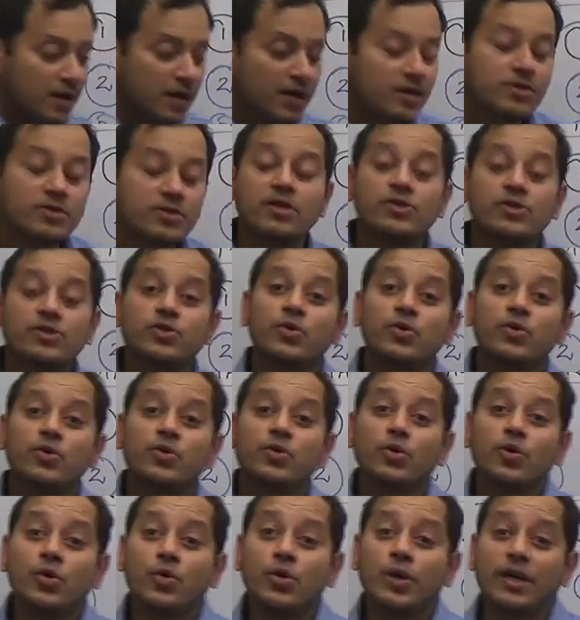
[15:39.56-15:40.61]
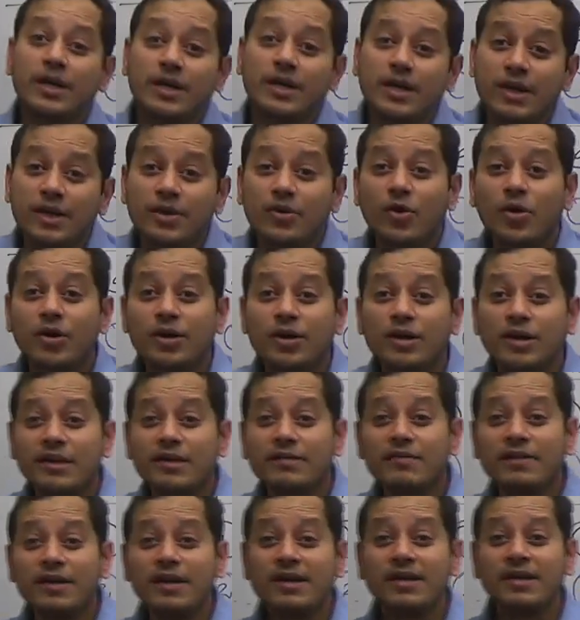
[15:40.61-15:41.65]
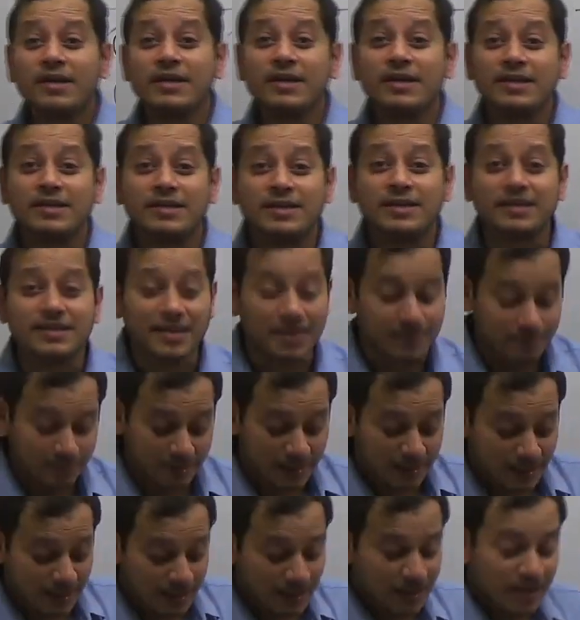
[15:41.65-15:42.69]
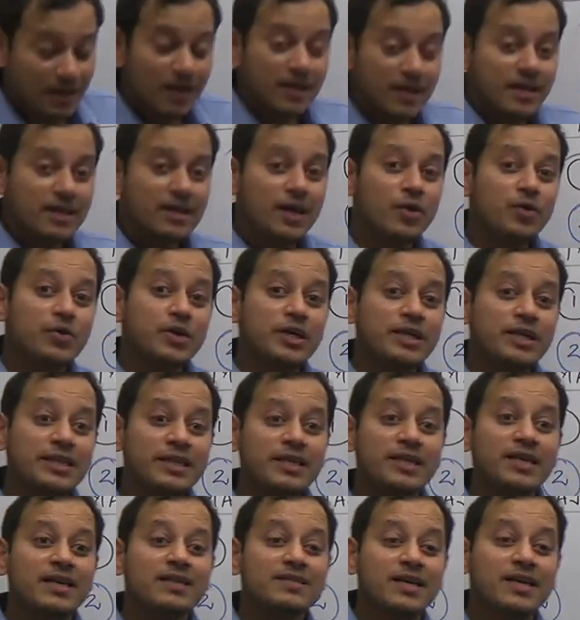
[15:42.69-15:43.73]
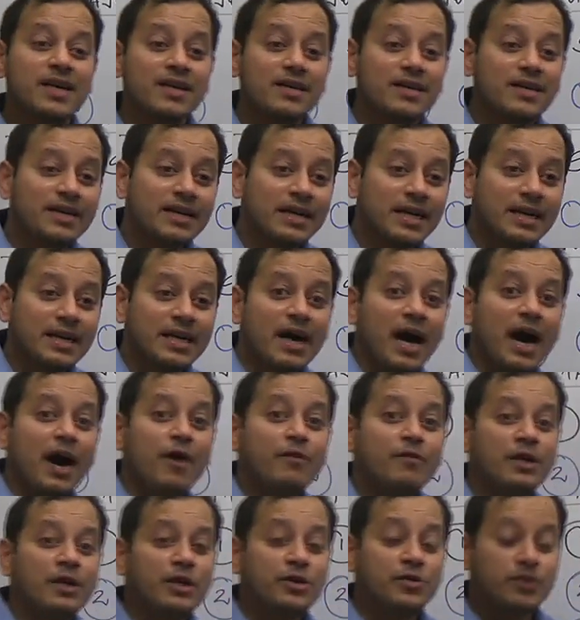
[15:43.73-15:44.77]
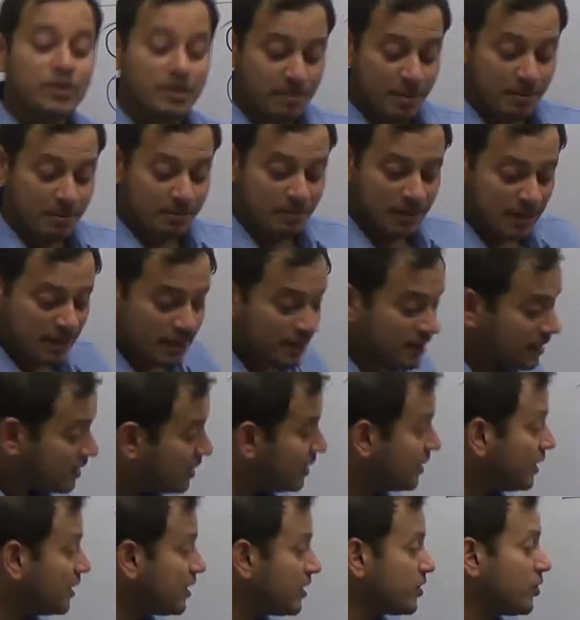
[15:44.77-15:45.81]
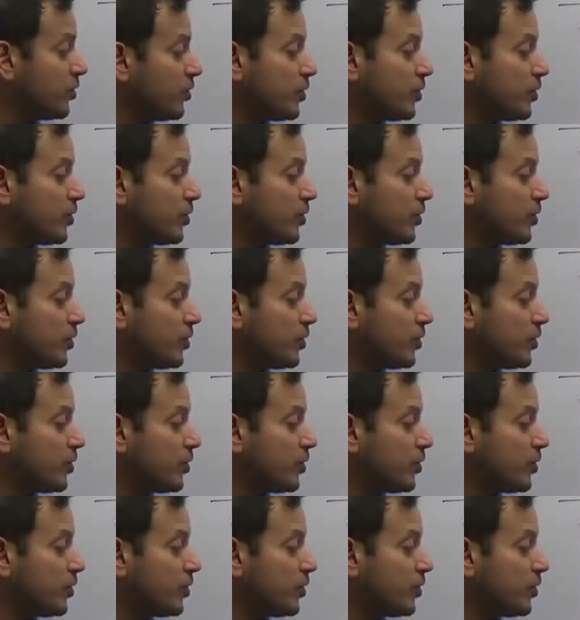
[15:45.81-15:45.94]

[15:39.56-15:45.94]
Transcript: It is also located on river Narmada. Now, Indira Sagar Dam, how will you remember? It, it is